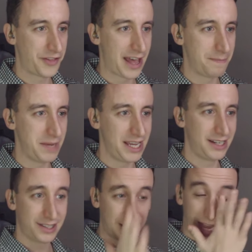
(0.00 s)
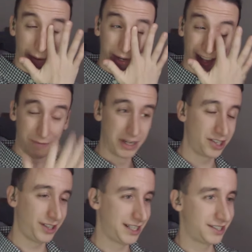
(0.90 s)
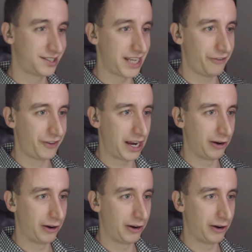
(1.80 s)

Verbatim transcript: that means I would have much less safe